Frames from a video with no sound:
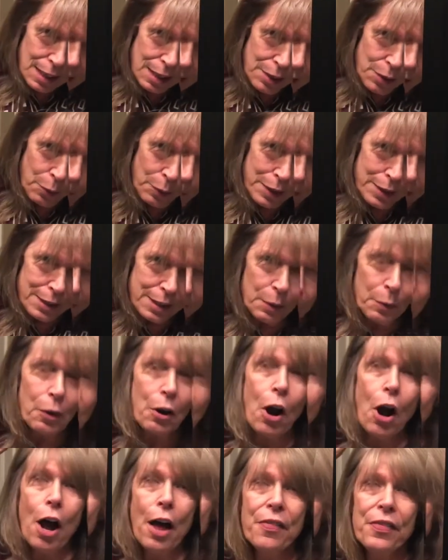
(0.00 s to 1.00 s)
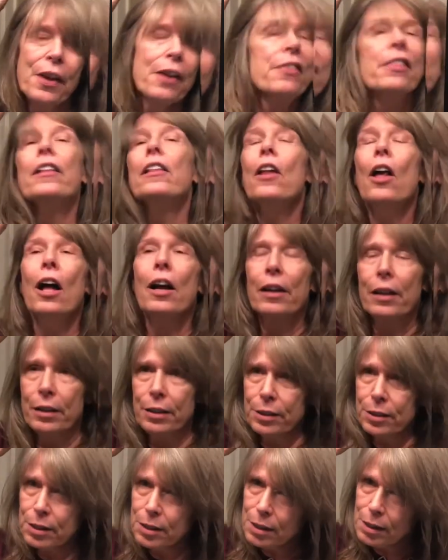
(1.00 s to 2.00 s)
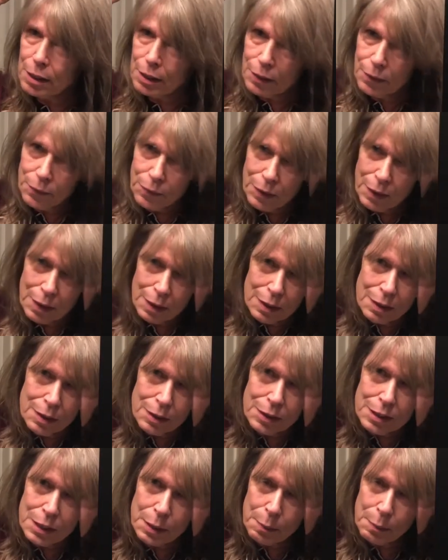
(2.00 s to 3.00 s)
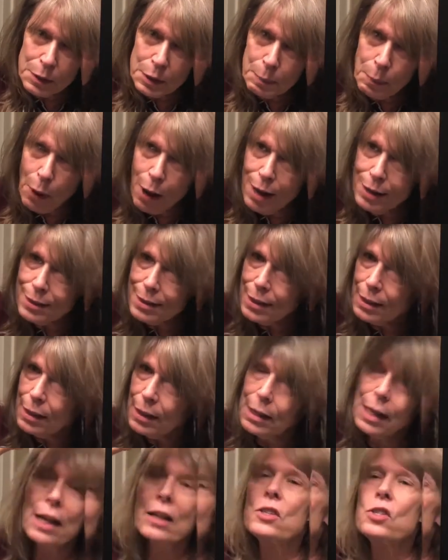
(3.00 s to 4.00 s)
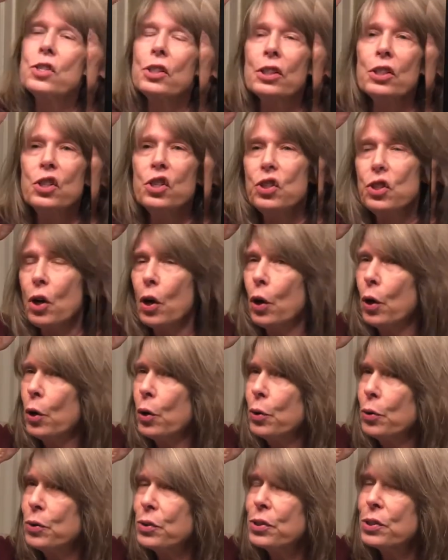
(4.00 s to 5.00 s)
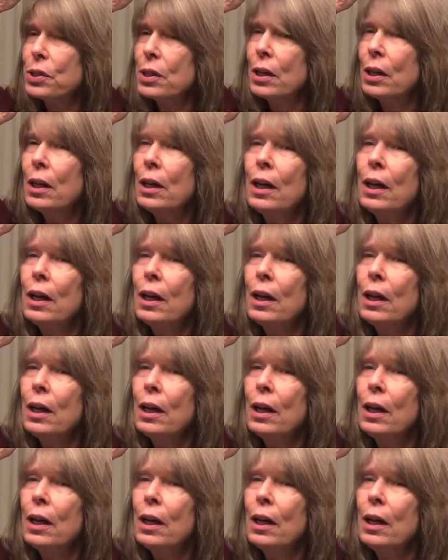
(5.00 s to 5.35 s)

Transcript: the ones that were on there the longest. There's some spots that it actually shows.